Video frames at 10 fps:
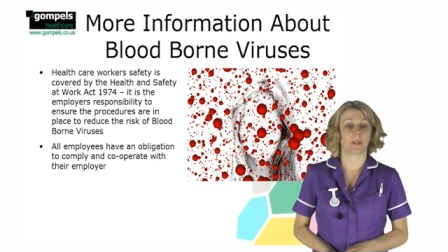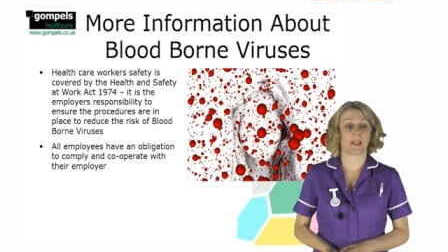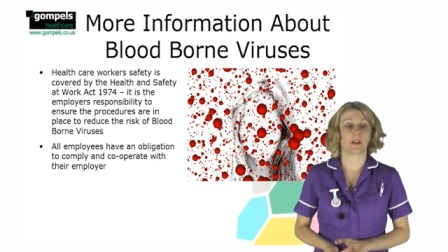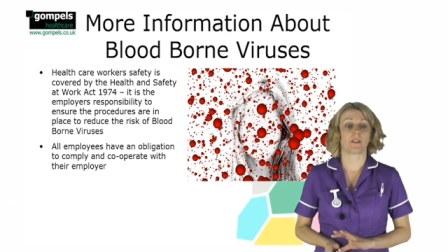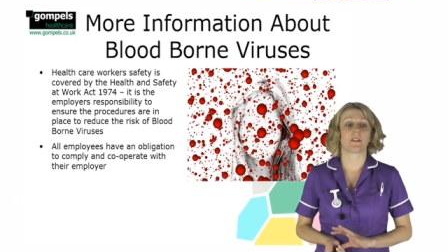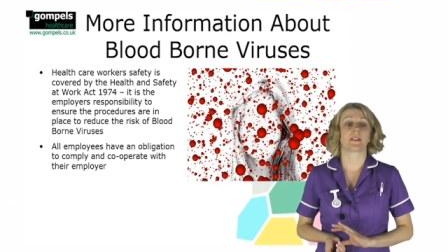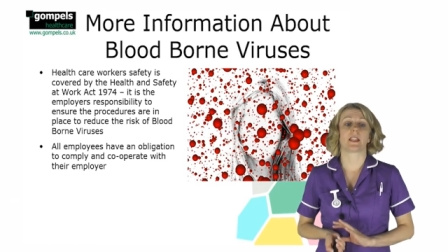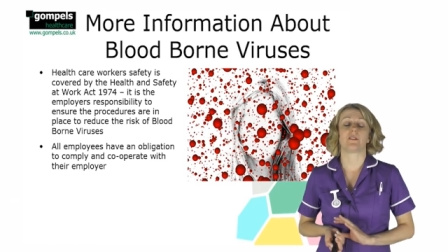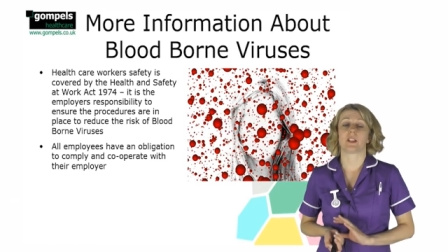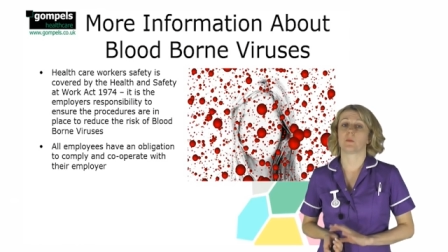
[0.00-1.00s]
by the Health and
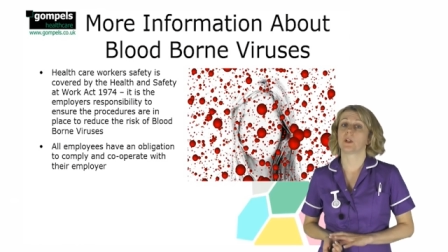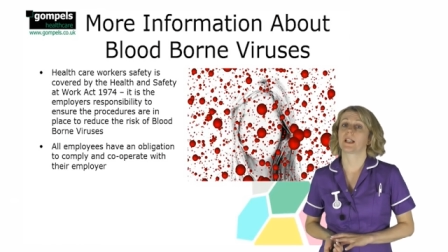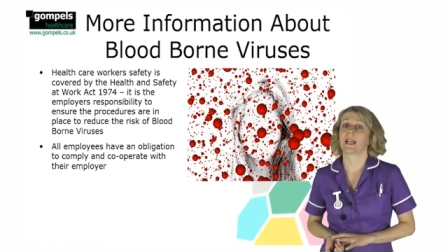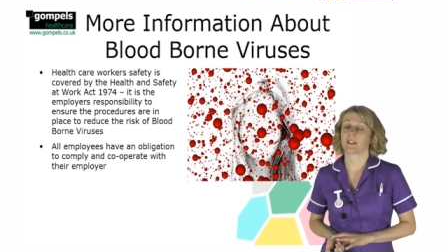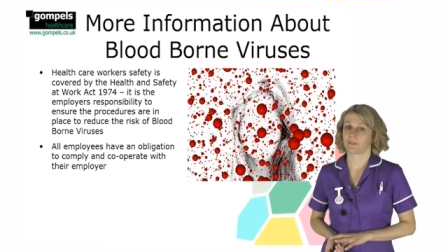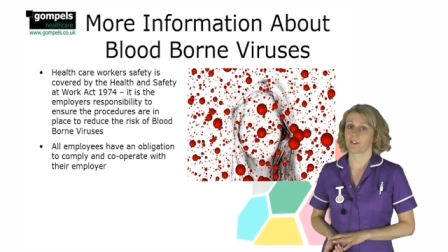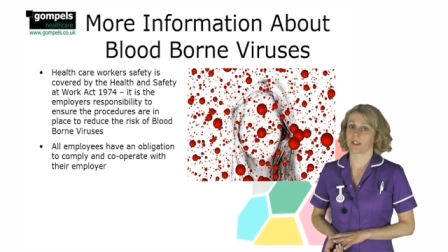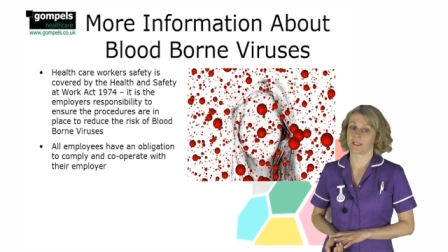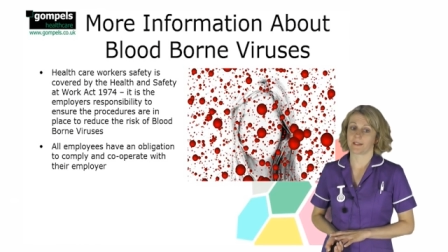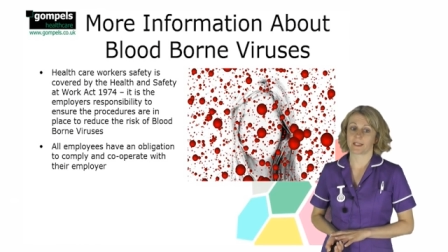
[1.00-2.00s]
Safety at Work Act of
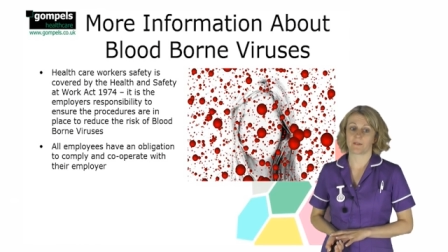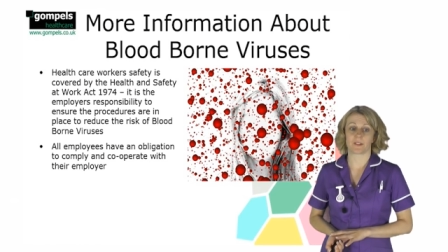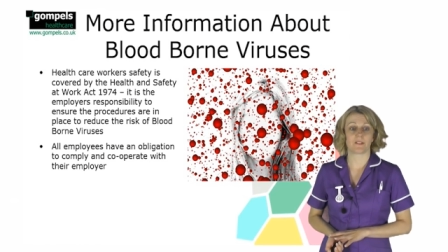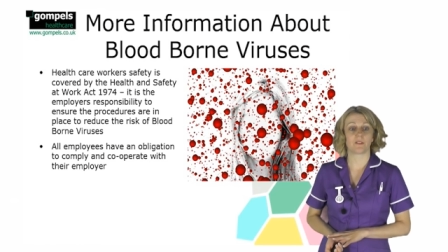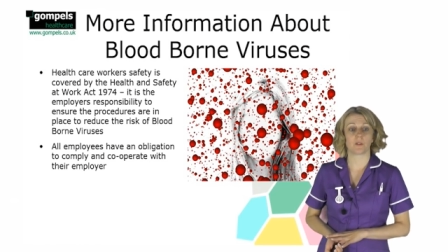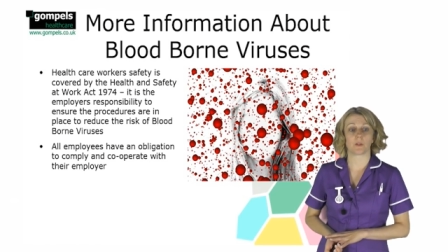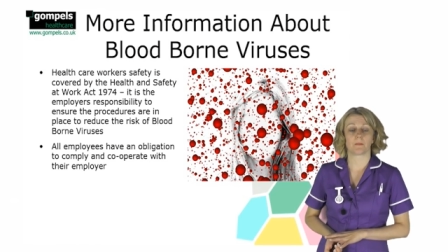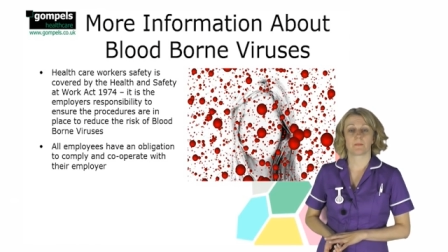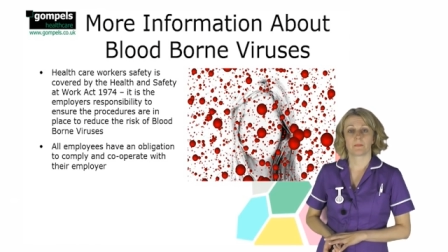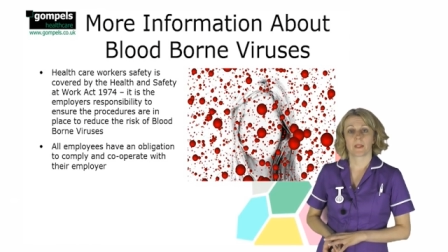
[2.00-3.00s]
1974,
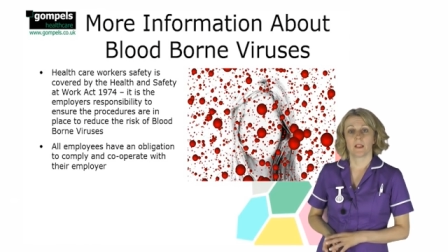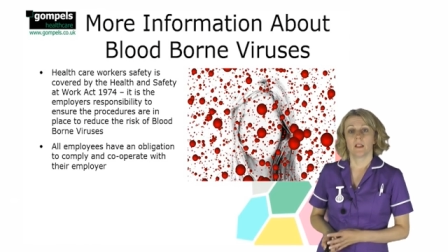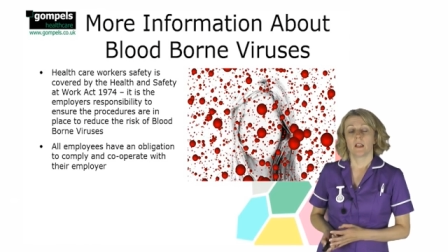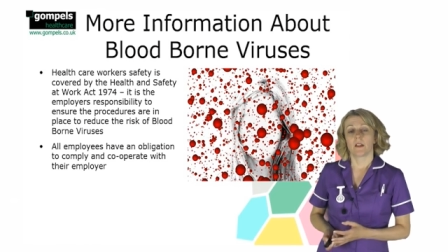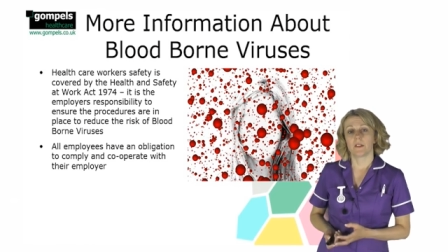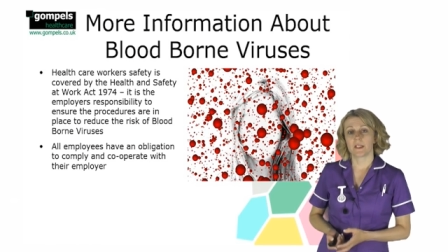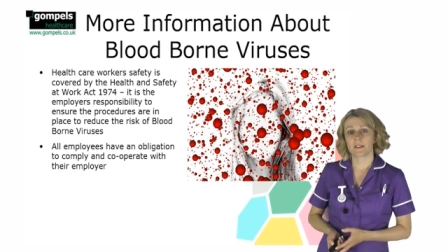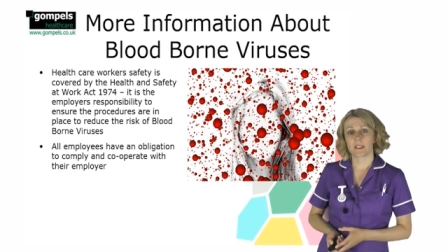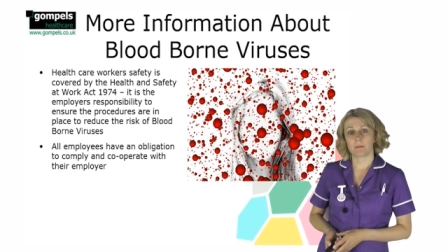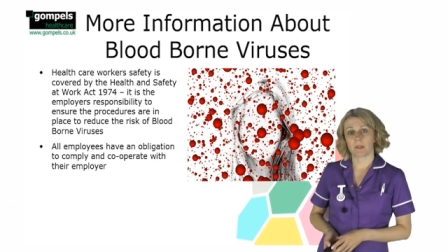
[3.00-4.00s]
and this
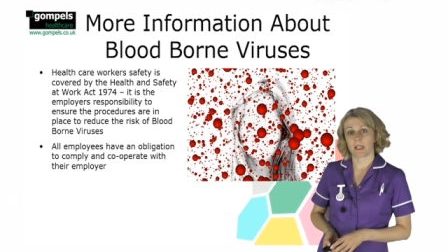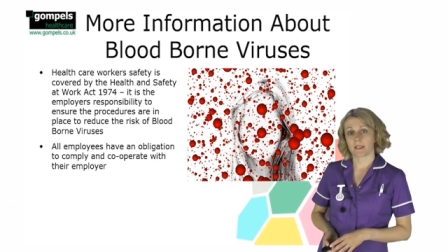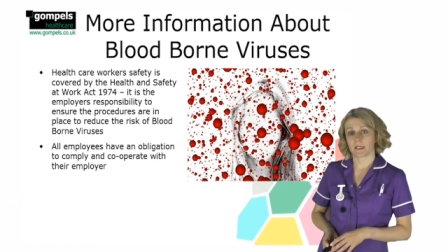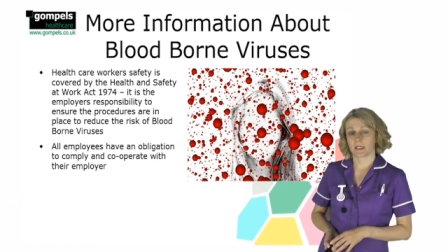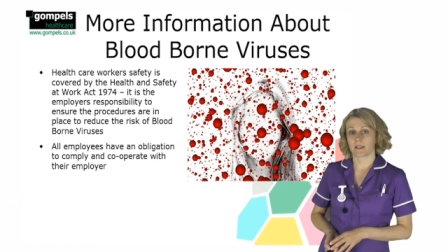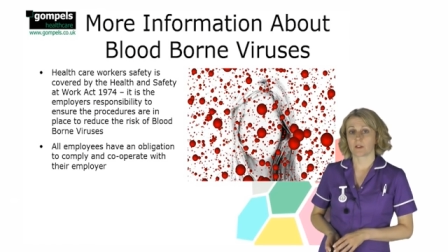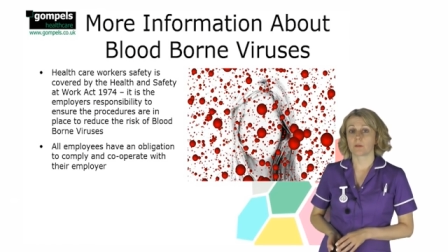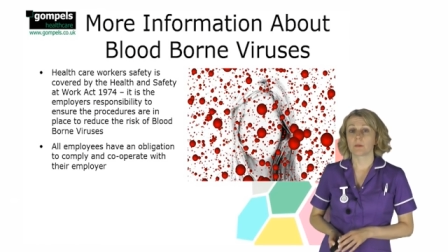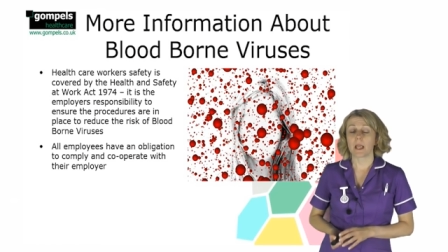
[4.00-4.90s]
stipulates that it's the